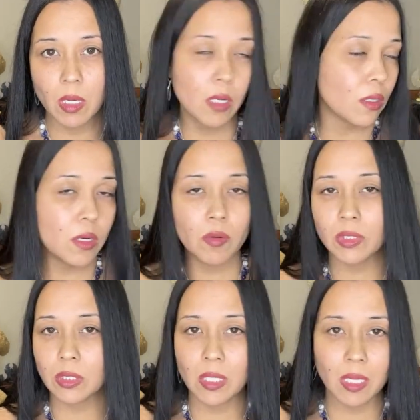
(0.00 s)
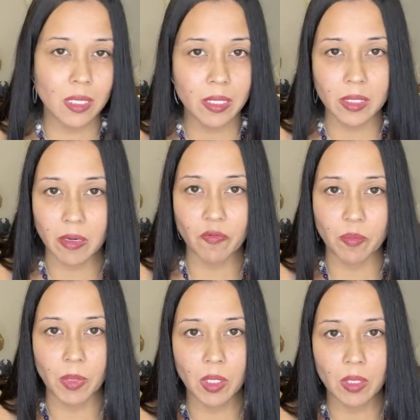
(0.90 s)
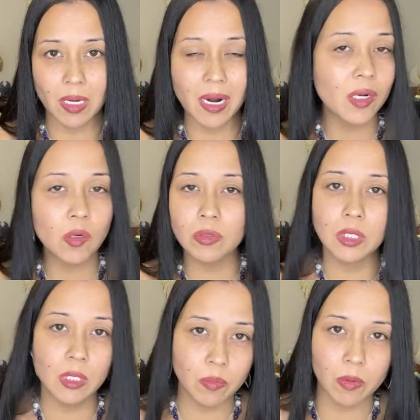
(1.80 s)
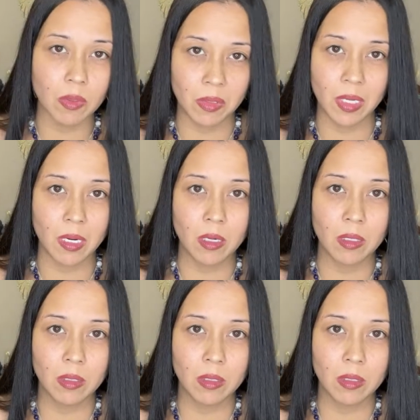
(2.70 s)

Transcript: No, it's not like that for me. I go deeper than that.